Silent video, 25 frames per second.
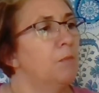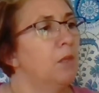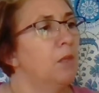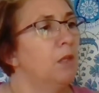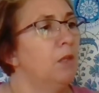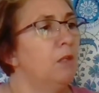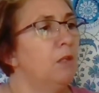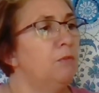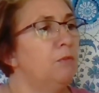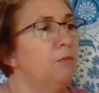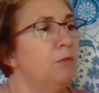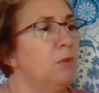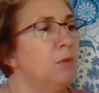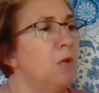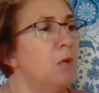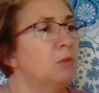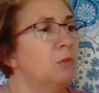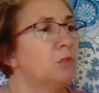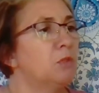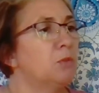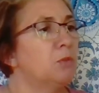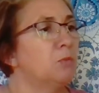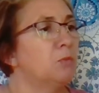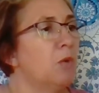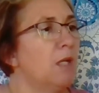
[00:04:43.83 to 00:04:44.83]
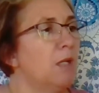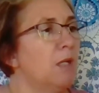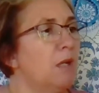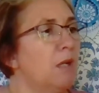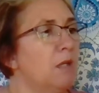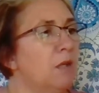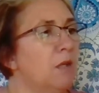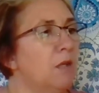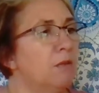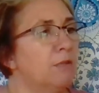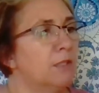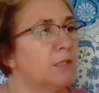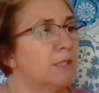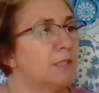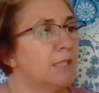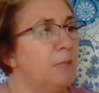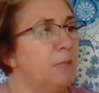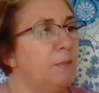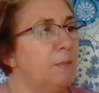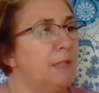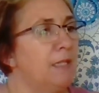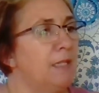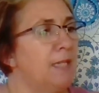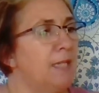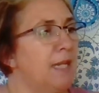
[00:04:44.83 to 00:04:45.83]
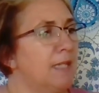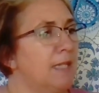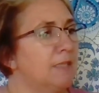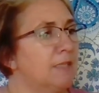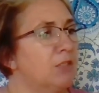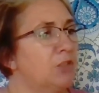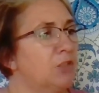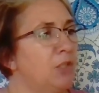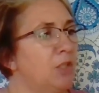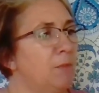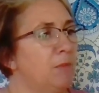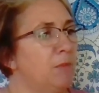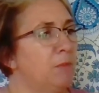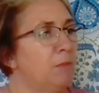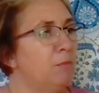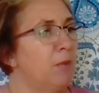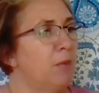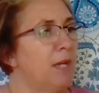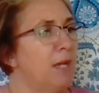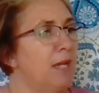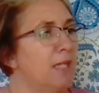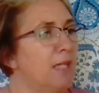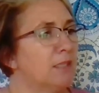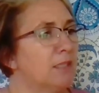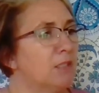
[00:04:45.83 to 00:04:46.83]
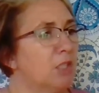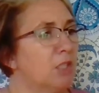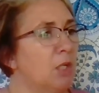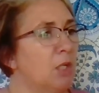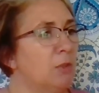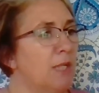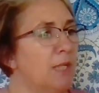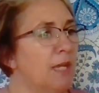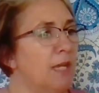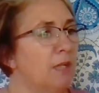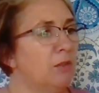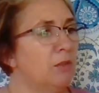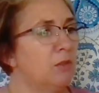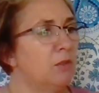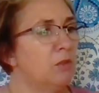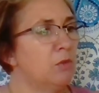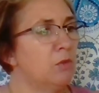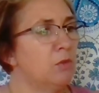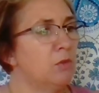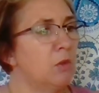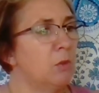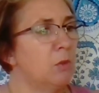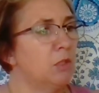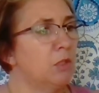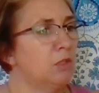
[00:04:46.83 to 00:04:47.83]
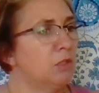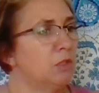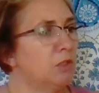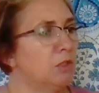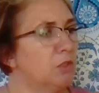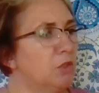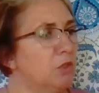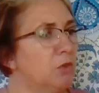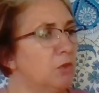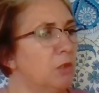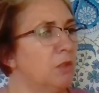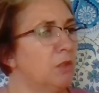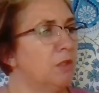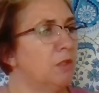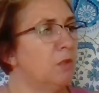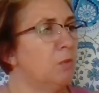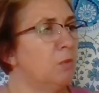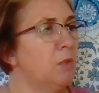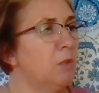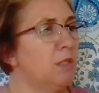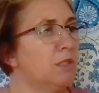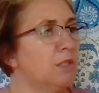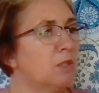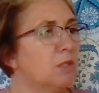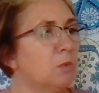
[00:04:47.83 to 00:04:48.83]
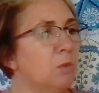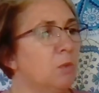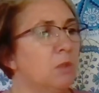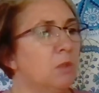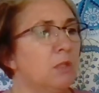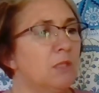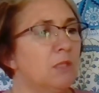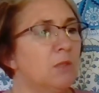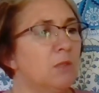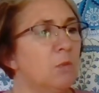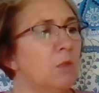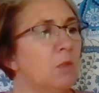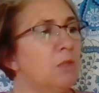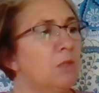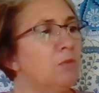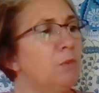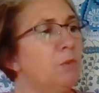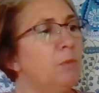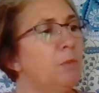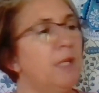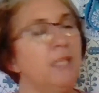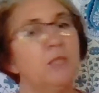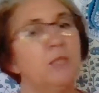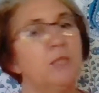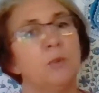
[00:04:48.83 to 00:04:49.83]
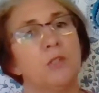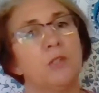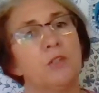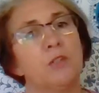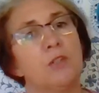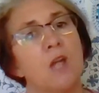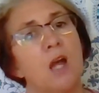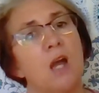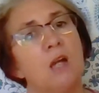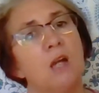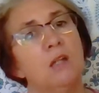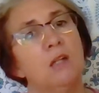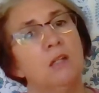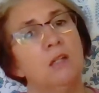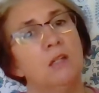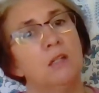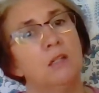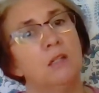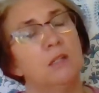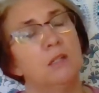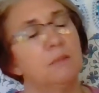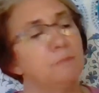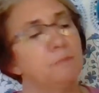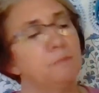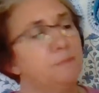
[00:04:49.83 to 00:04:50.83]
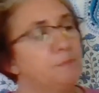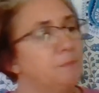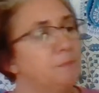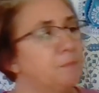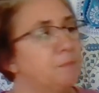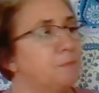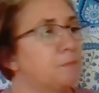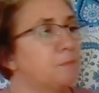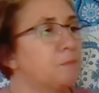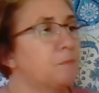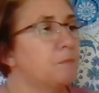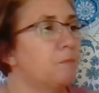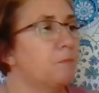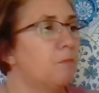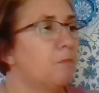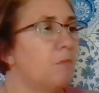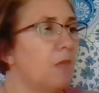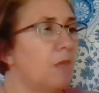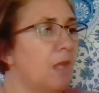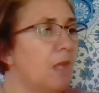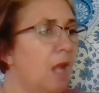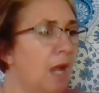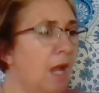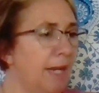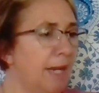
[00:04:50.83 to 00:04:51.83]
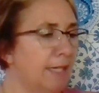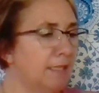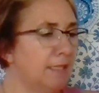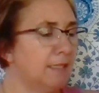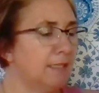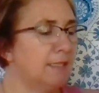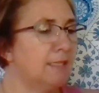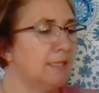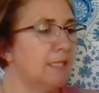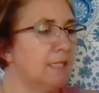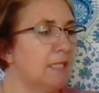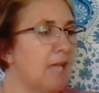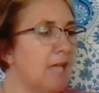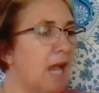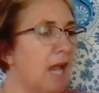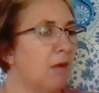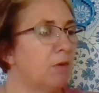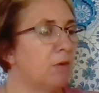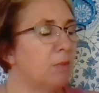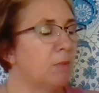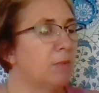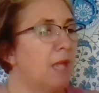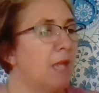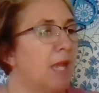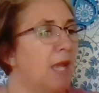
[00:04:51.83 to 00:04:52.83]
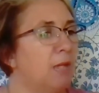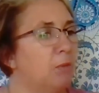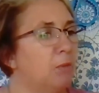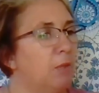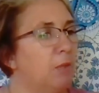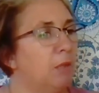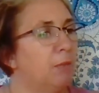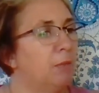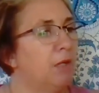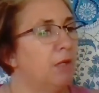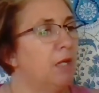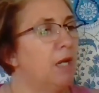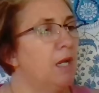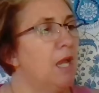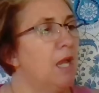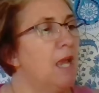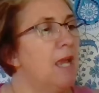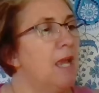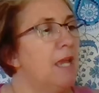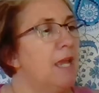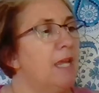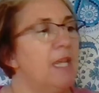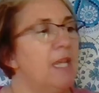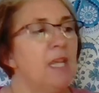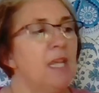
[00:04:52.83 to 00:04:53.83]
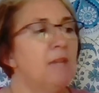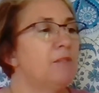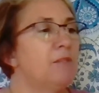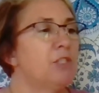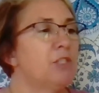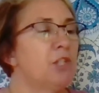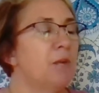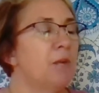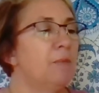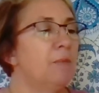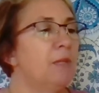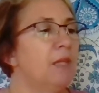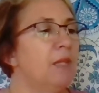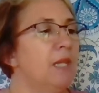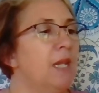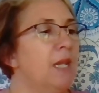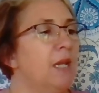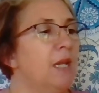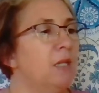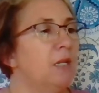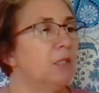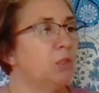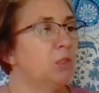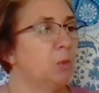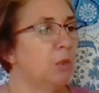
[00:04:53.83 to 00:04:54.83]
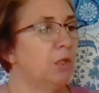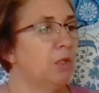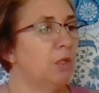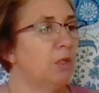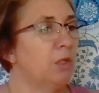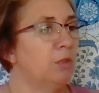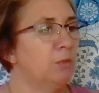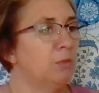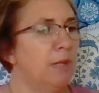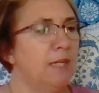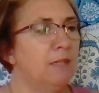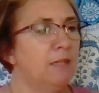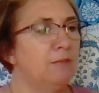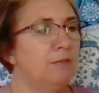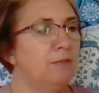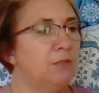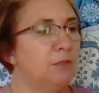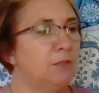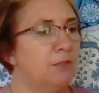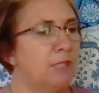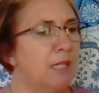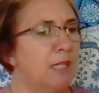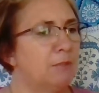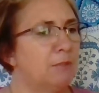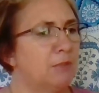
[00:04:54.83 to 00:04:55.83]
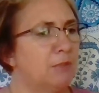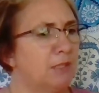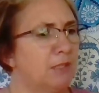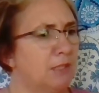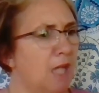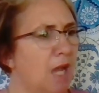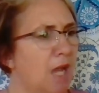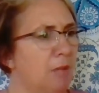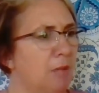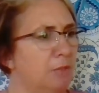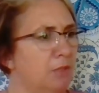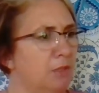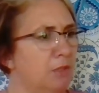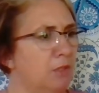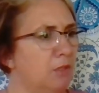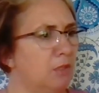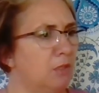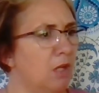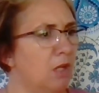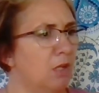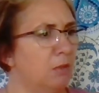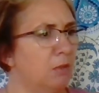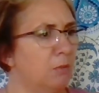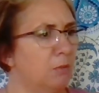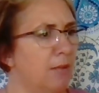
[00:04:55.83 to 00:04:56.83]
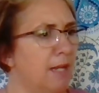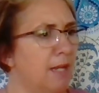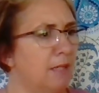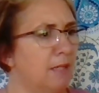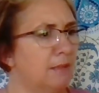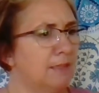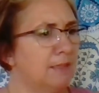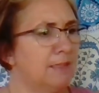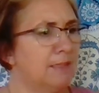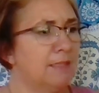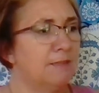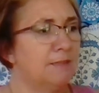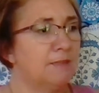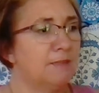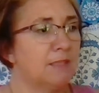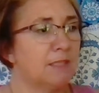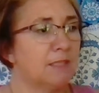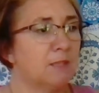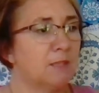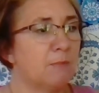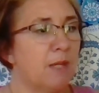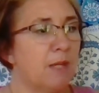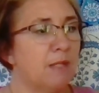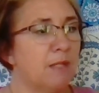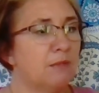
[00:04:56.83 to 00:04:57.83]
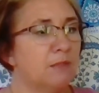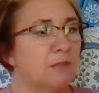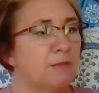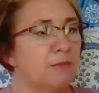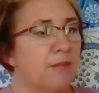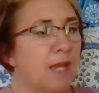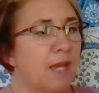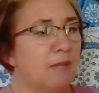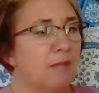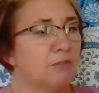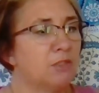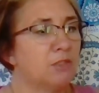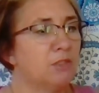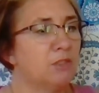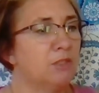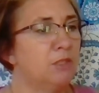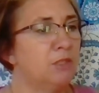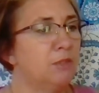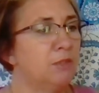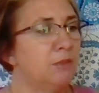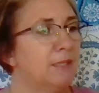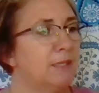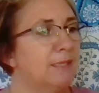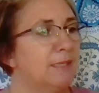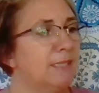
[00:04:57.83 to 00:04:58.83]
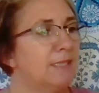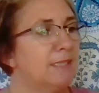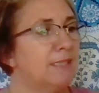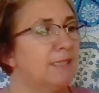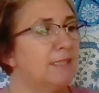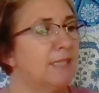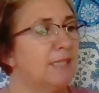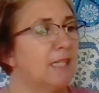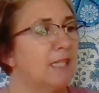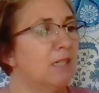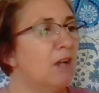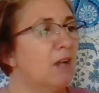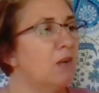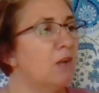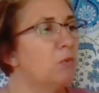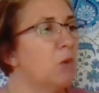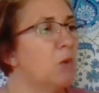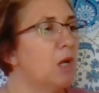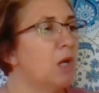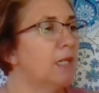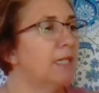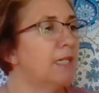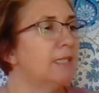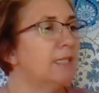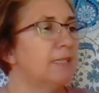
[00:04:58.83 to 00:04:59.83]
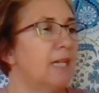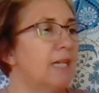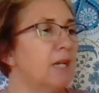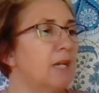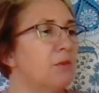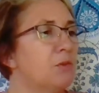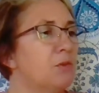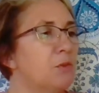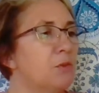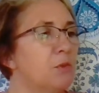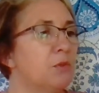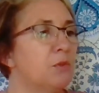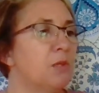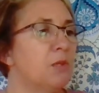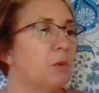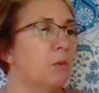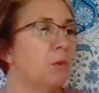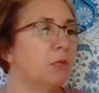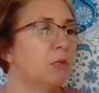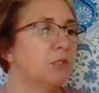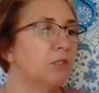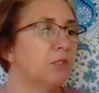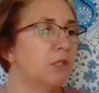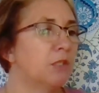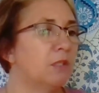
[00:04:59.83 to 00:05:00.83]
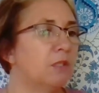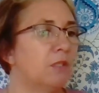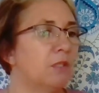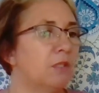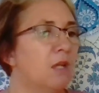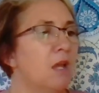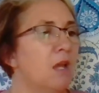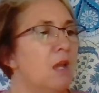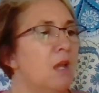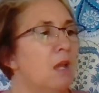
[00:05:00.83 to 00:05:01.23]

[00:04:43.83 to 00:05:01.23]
Look for oats, run all over, skip and dance, jump and prance. Go down through the orchard and stroll in the woods. The world is a wonderful place when you're young. I can see that, replied Wilbur. He gave a jump in the air, twirled, ran a few steps, stopped, looked all around, sniffed the smells of afternoon, and then set off walking down through the orchard.